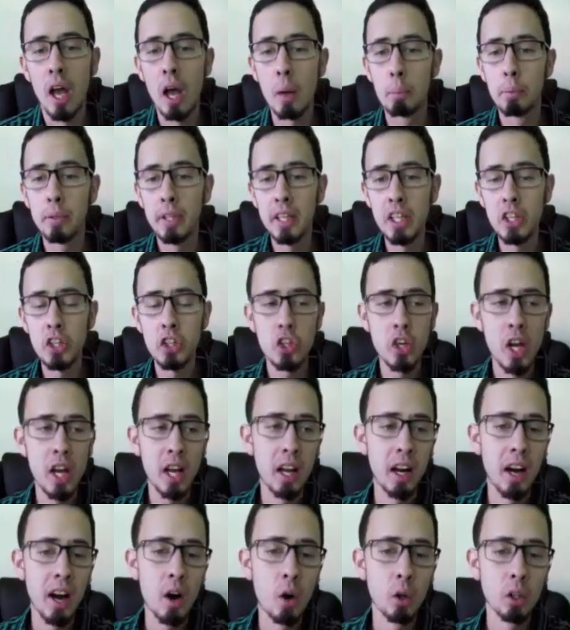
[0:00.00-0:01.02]
Uh, please
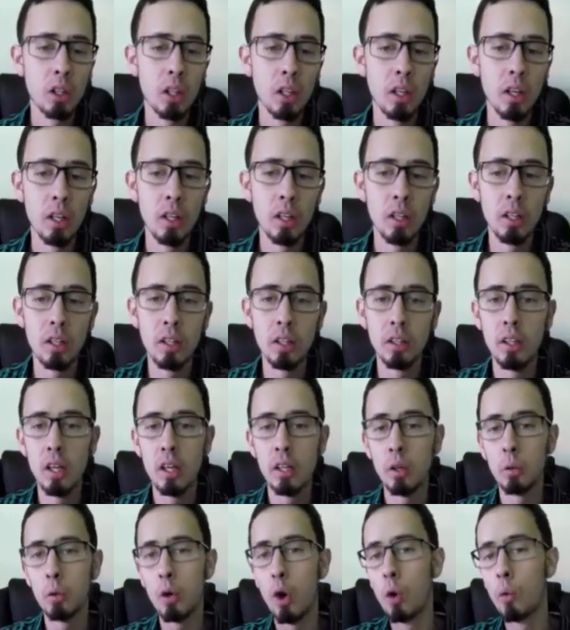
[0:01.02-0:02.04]
check out uh,
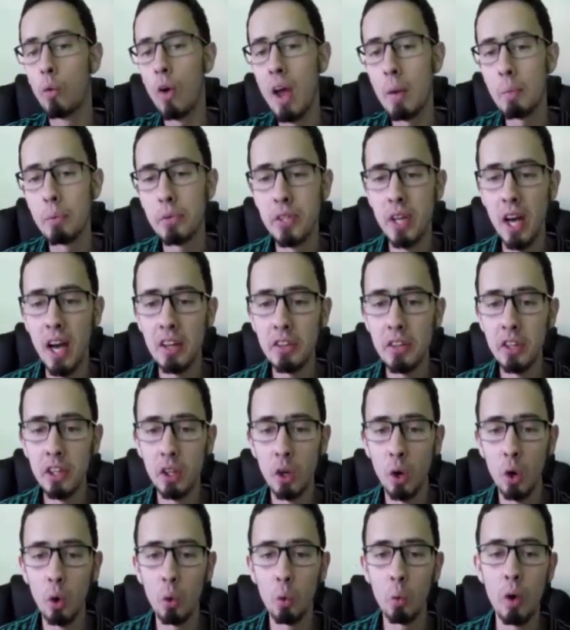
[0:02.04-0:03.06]
the, our website, you
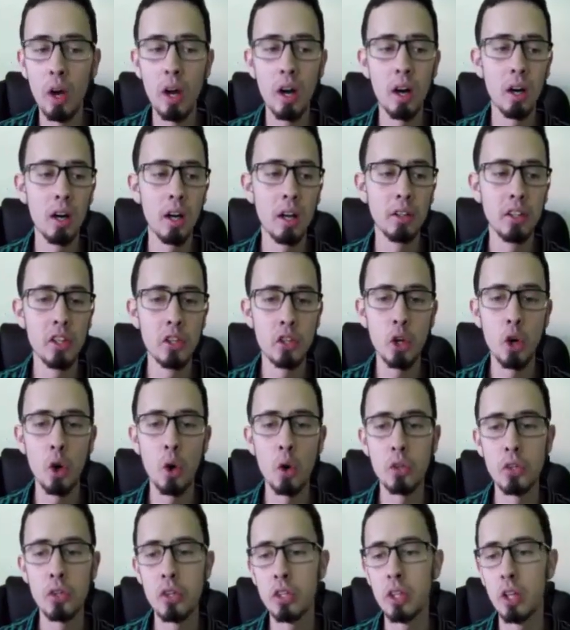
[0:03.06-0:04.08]
know, where uh, this
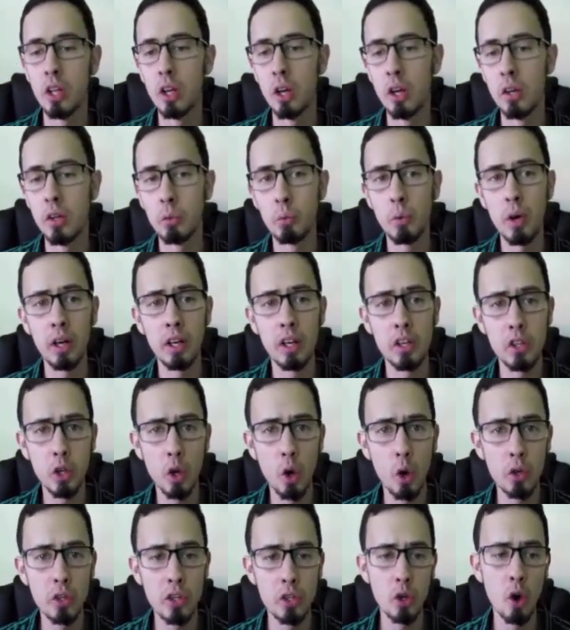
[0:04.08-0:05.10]
course is uh, where this
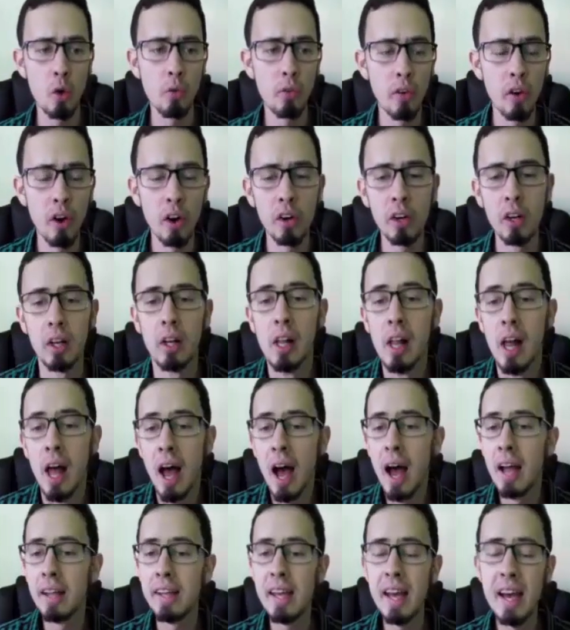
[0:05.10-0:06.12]
course is offered.
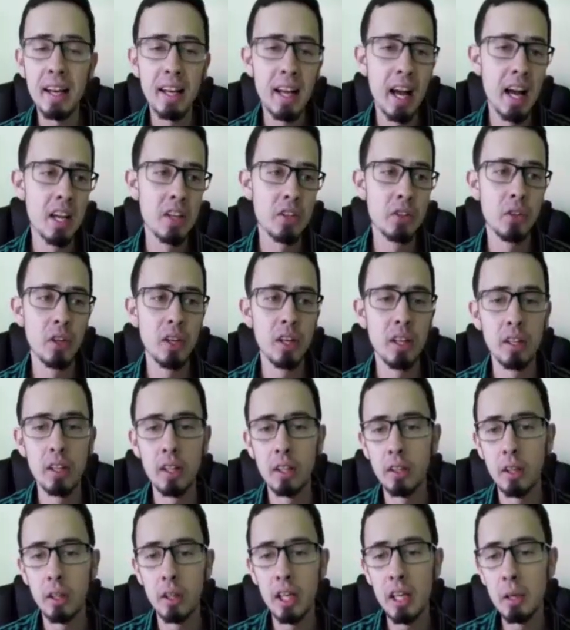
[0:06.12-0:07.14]
And yeah, guys,
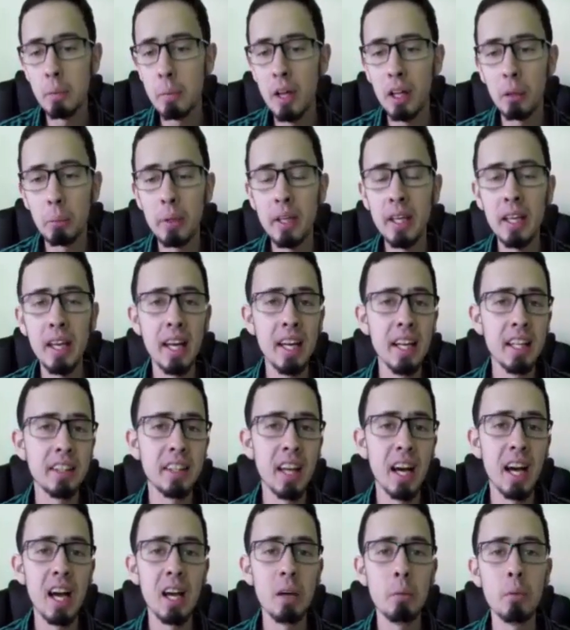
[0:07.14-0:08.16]
the, the email me
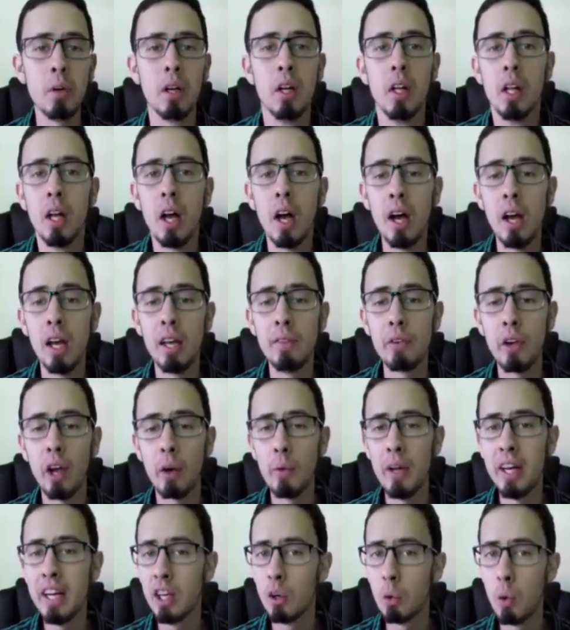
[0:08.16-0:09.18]
anytime uh, if you
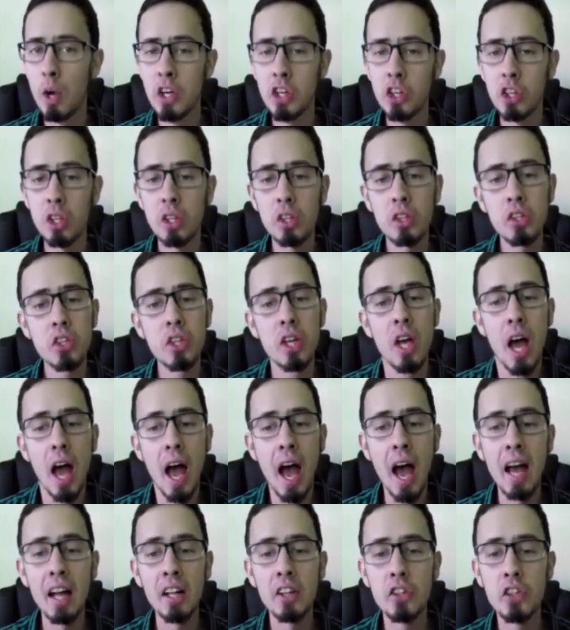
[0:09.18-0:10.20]
have any questions,
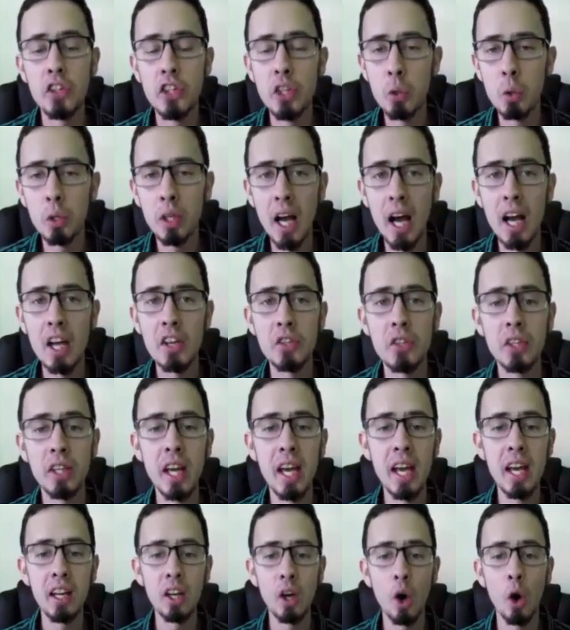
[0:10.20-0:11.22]
and see you guys
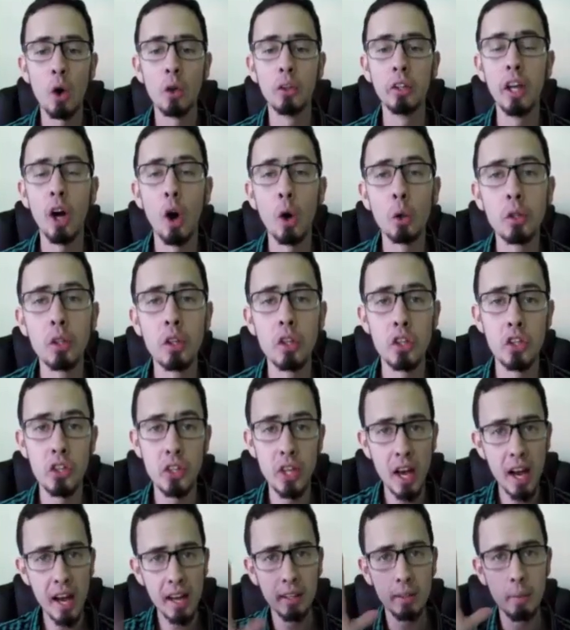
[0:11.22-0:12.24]
again on the other
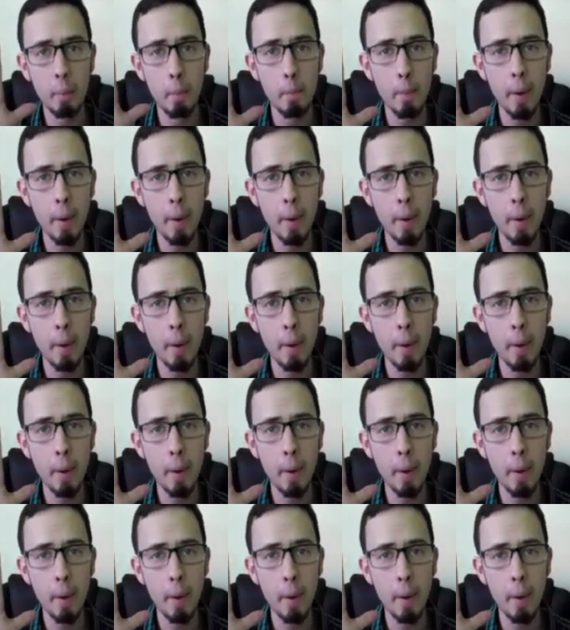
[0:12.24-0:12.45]
side.